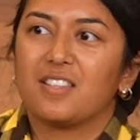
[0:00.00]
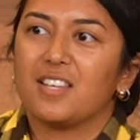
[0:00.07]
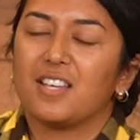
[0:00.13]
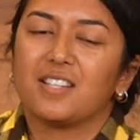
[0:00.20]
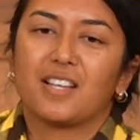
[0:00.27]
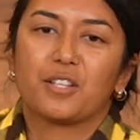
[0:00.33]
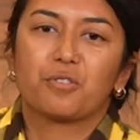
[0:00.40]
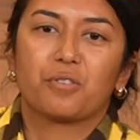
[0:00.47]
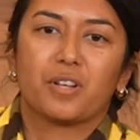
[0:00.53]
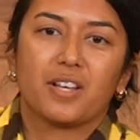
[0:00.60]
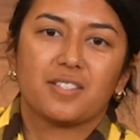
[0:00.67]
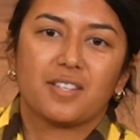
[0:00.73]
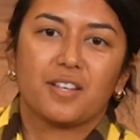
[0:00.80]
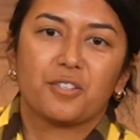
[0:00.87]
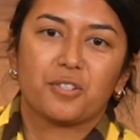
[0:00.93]
the
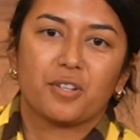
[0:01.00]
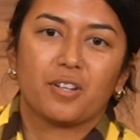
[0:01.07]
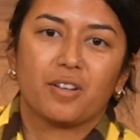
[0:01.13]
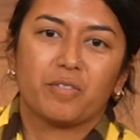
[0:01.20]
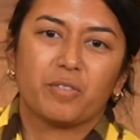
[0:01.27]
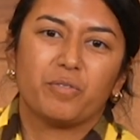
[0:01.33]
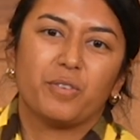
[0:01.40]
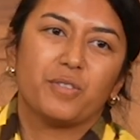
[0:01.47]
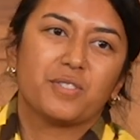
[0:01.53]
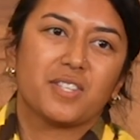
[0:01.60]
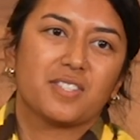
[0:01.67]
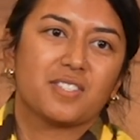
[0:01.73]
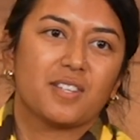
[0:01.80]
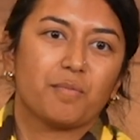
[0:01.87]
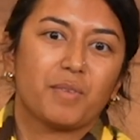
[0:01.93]
industrialization of a food
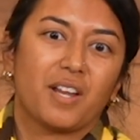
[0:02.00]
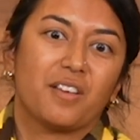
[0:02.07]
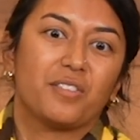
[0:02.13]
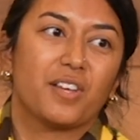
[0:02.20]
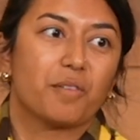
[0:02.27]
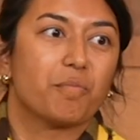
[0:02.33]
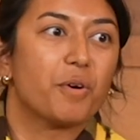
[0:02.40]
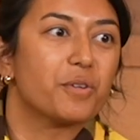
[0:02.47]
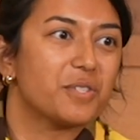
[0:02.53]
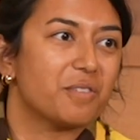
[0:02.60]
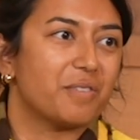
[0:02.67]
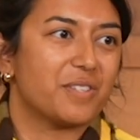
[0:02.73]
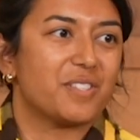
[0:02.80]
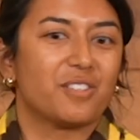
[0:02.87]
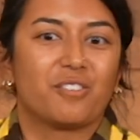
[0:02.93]
system that I think most of
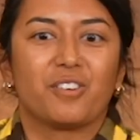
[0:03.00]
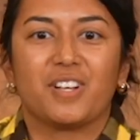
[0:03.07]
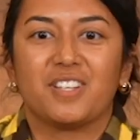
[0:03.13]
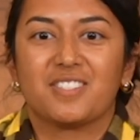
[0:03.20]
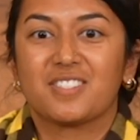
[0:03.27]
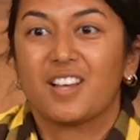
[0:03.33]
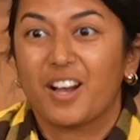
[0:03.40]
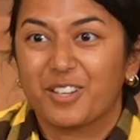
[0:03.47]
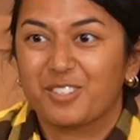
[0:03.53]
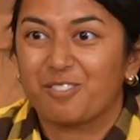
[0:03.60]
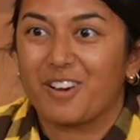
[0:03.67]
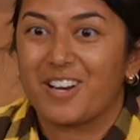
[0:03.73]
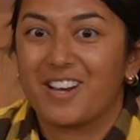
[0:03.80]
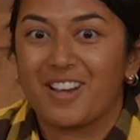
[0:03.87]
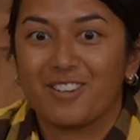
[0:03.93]
us agree sucks
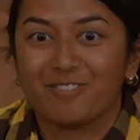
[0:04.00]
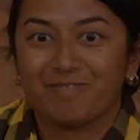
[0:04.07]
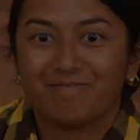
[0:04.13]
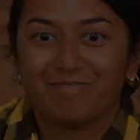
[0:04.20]
right now.